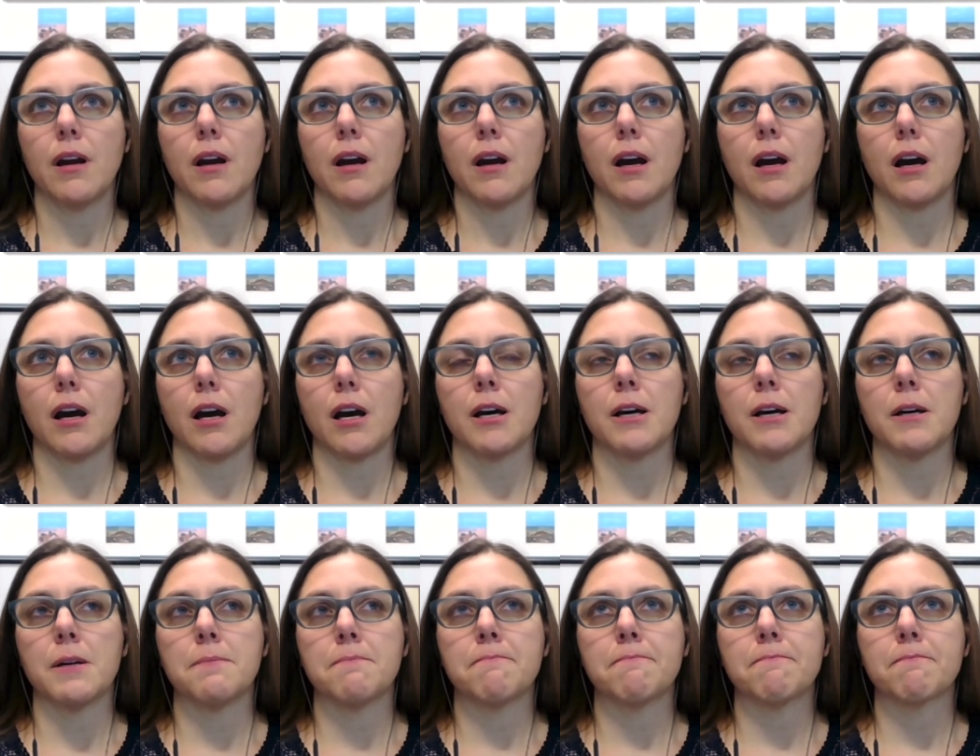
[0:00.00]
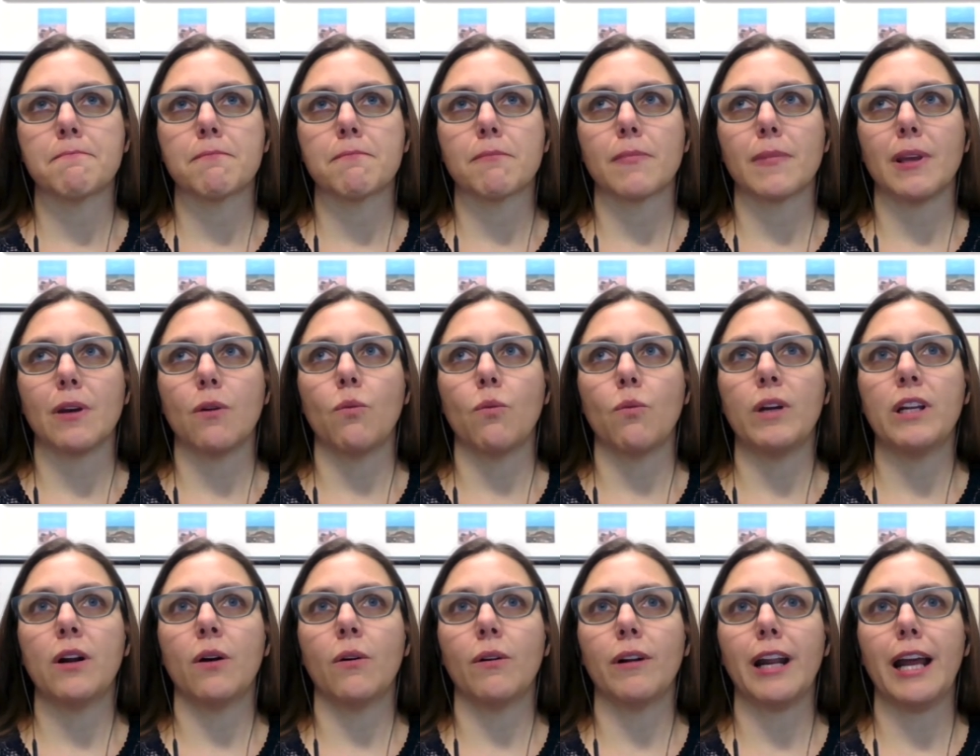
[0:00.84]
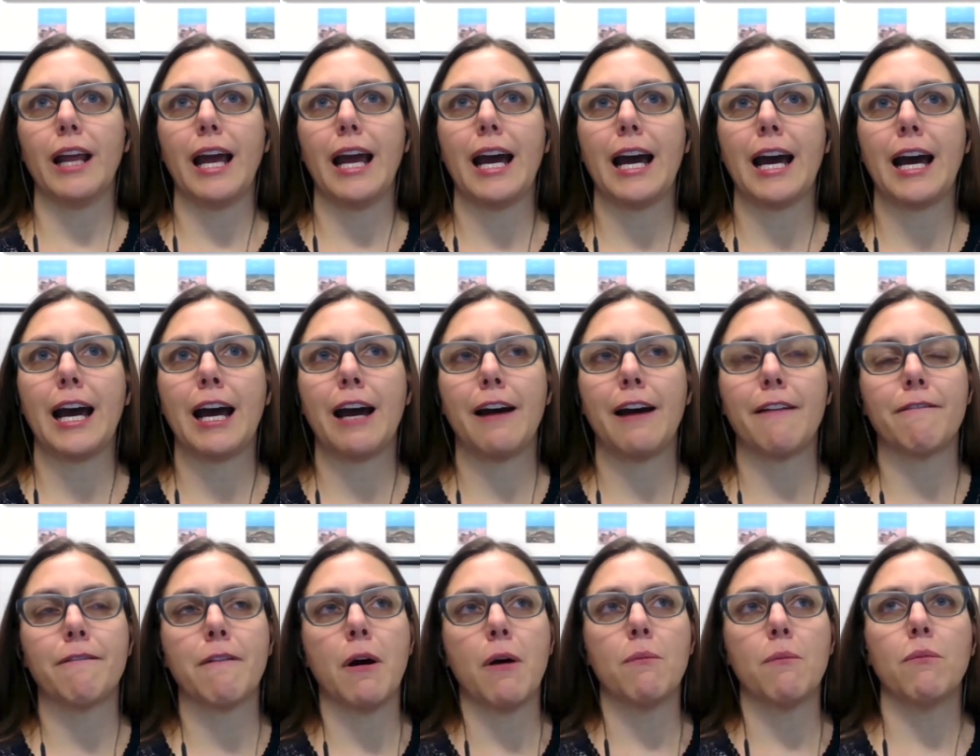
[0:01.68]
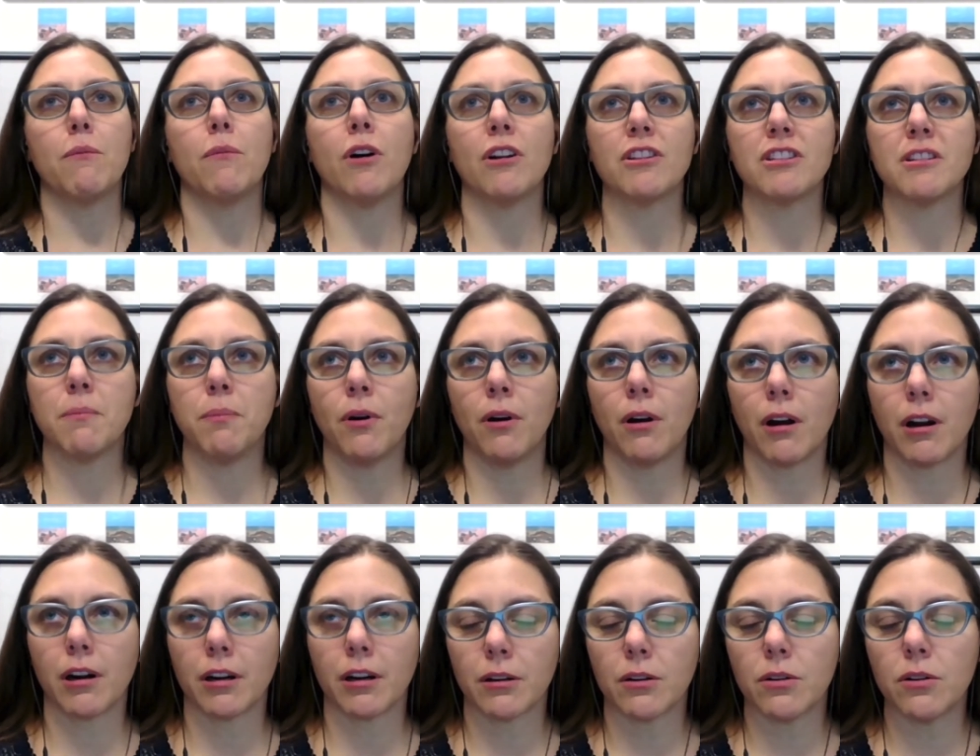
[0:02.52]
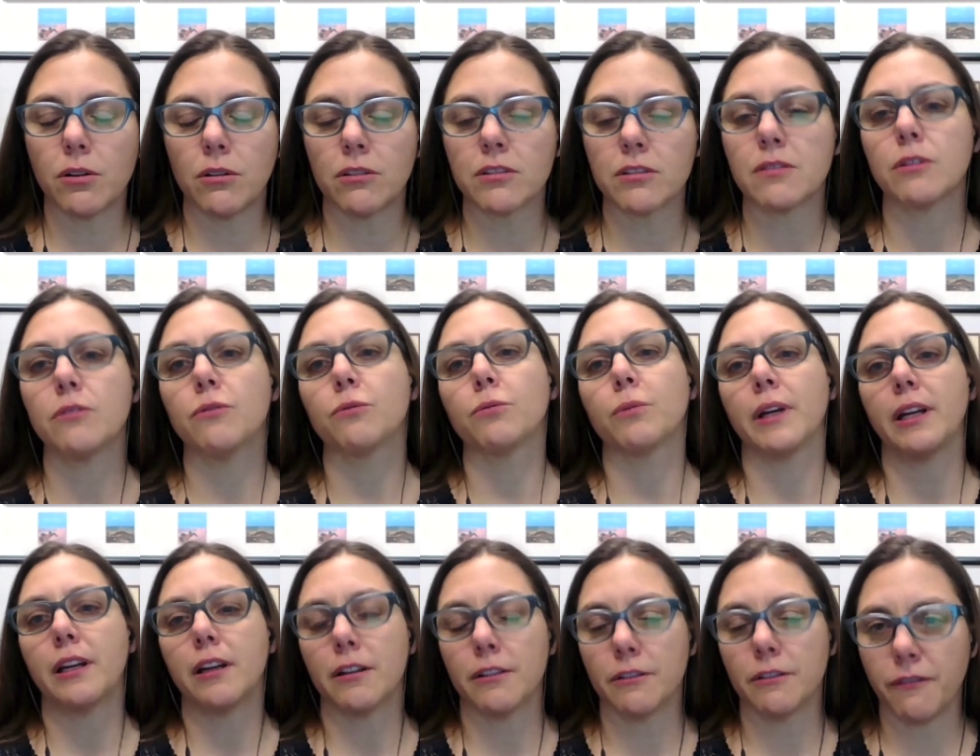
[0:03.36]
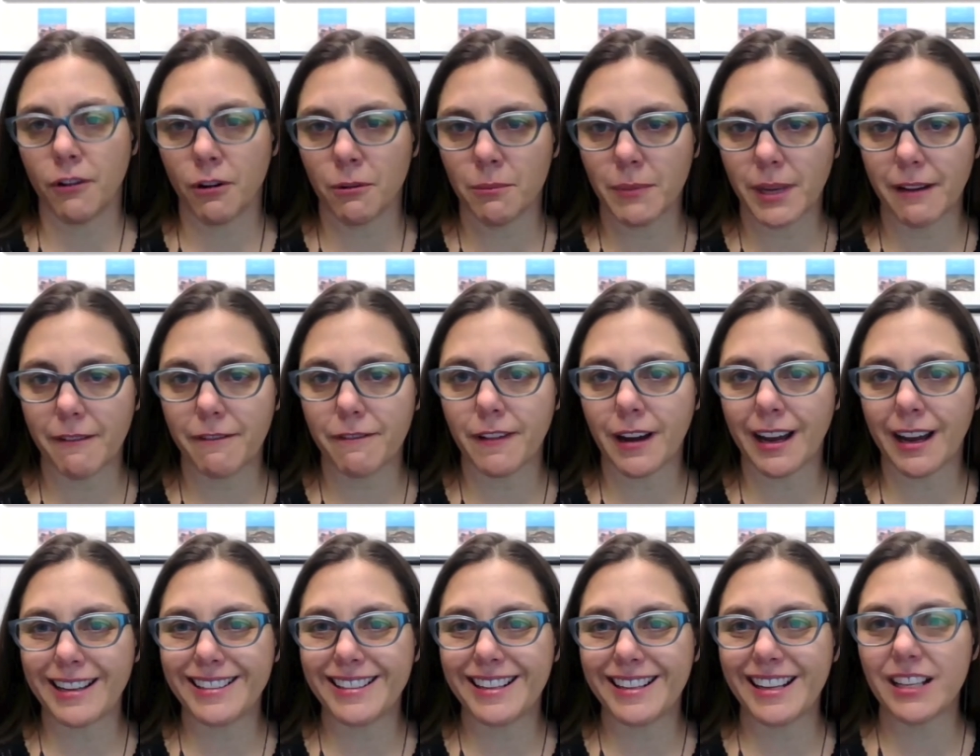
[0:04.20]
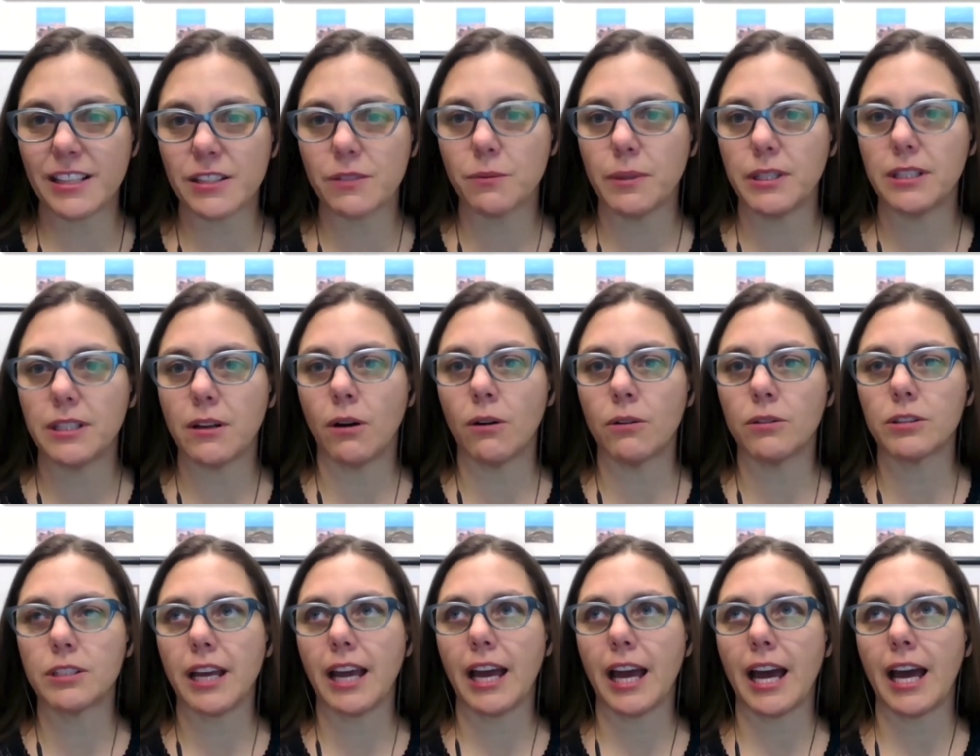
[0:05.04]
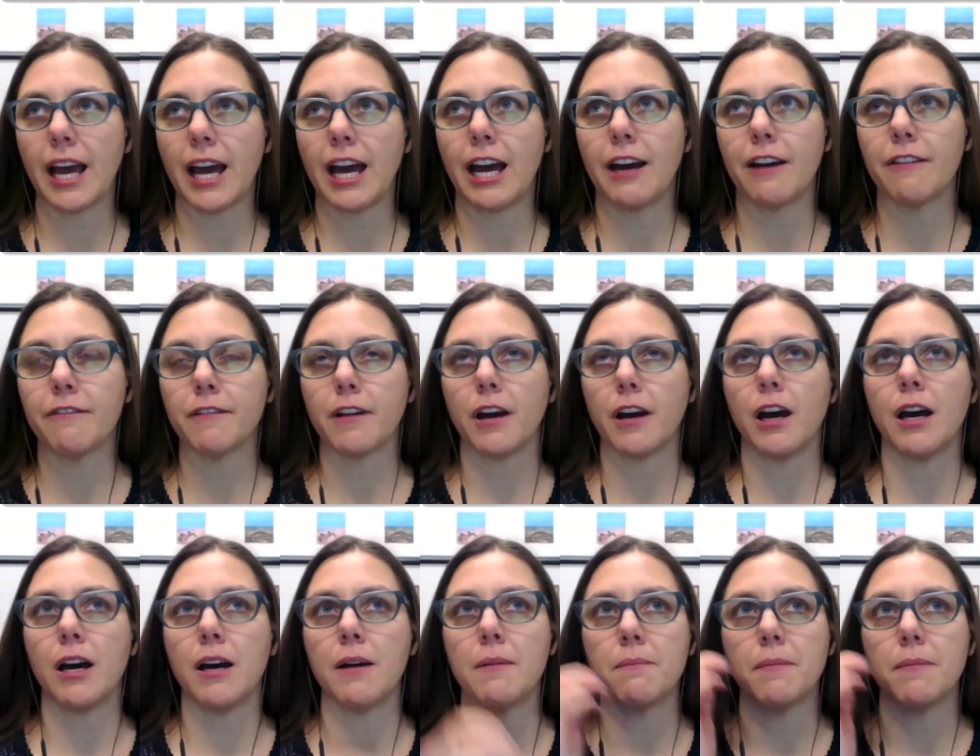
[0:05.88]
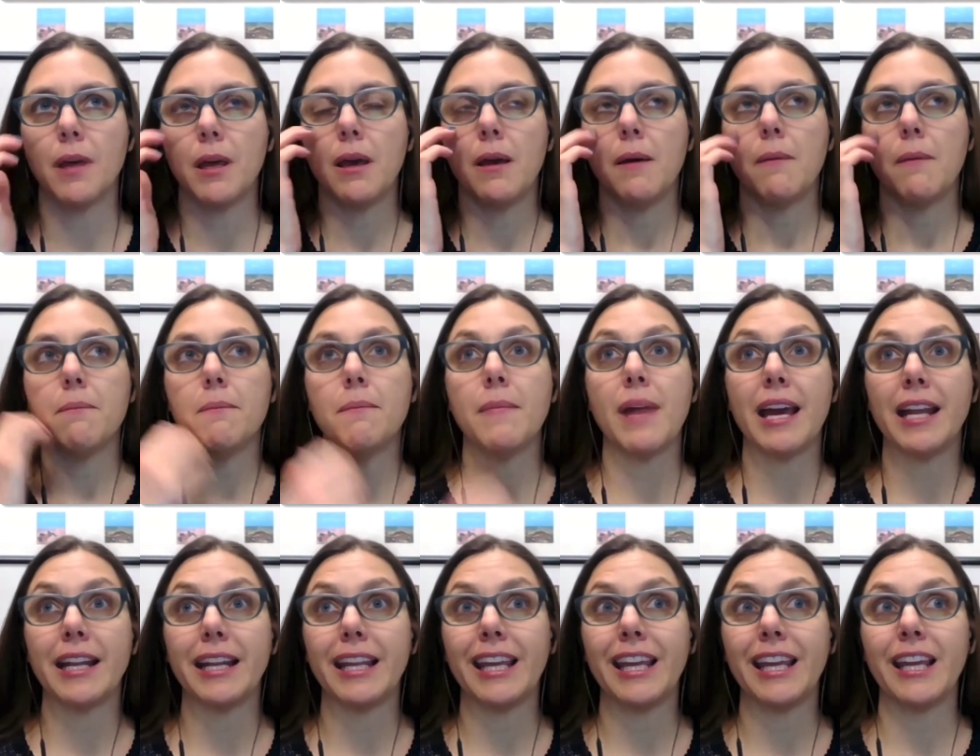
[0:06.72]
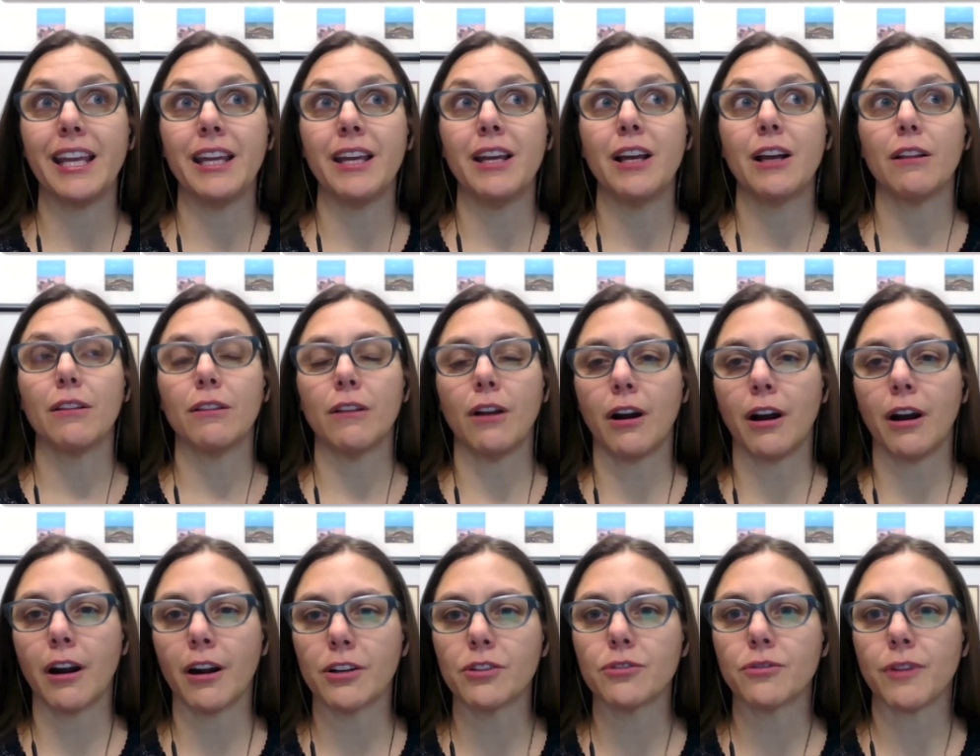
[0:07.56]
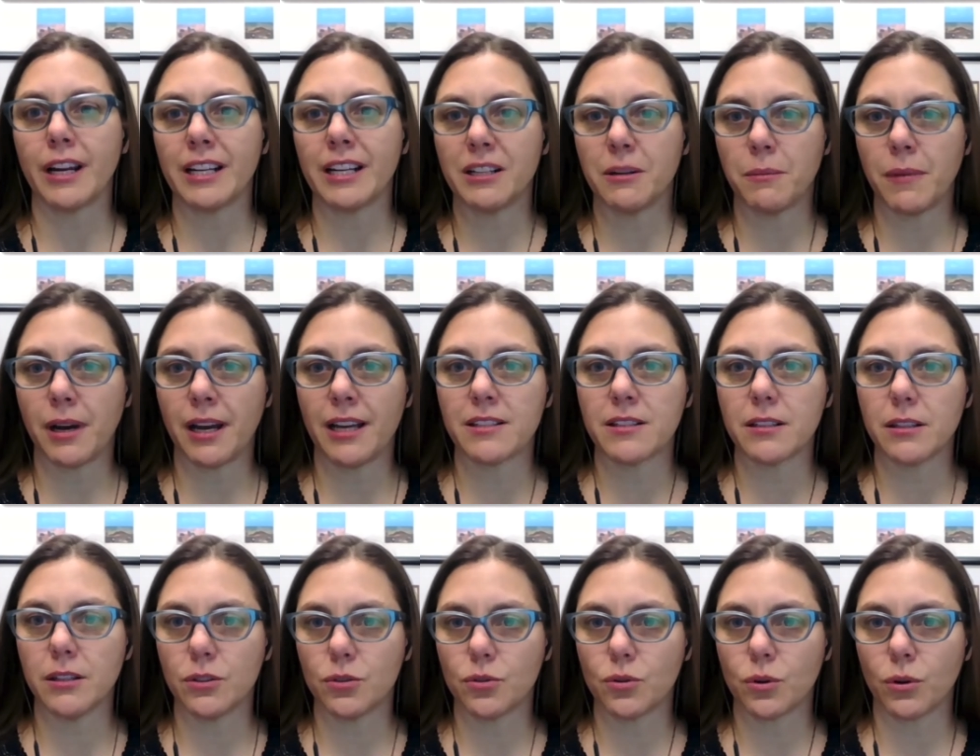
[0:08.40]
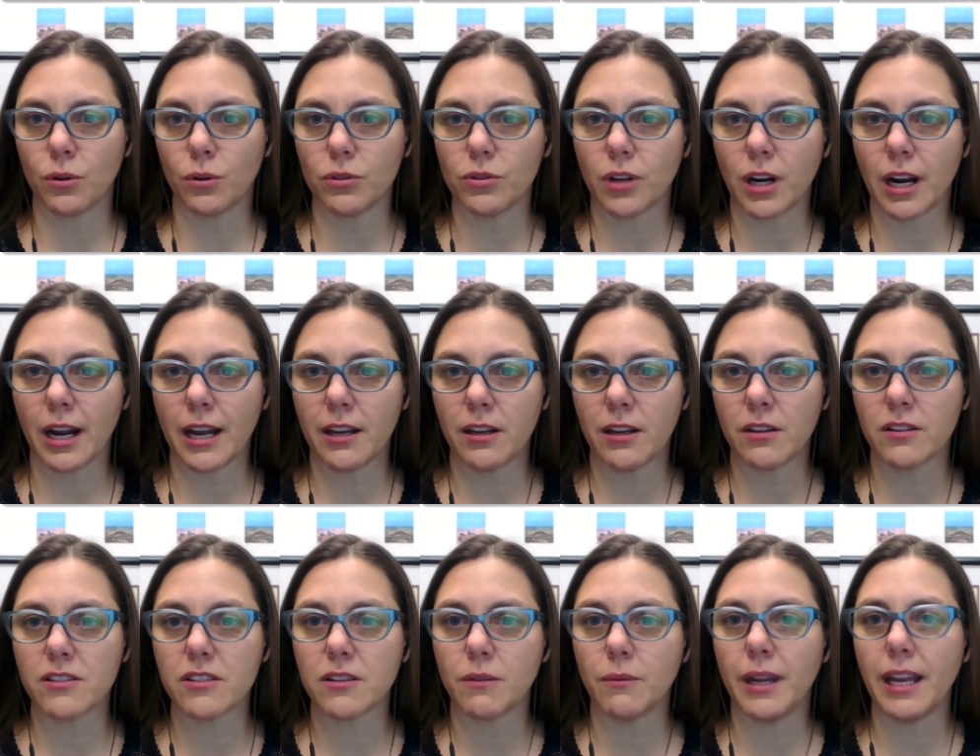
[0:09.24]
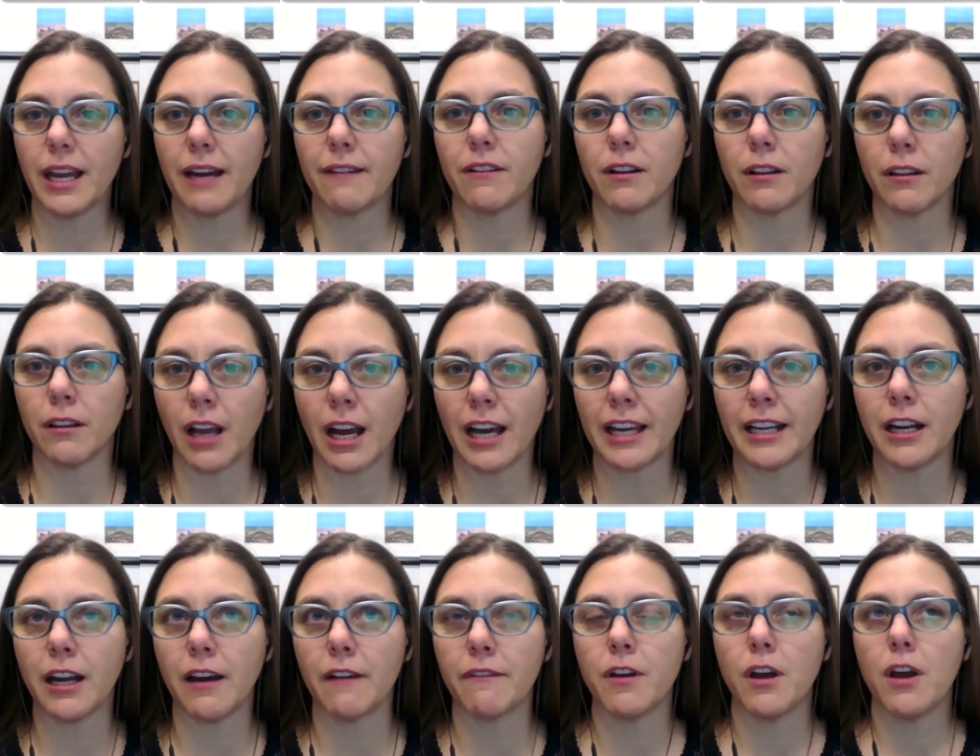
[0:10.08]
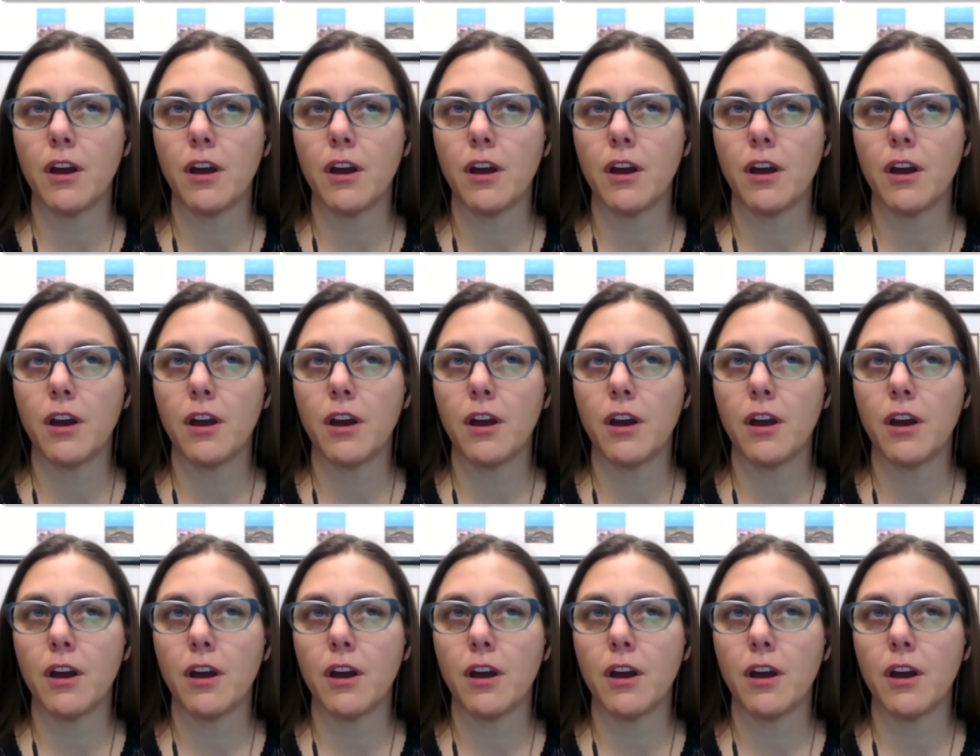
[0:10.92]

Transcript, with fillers: um, we don't have multiple articles reconfirming findings. We don't have um, many large randomized control trials. So we have a lot of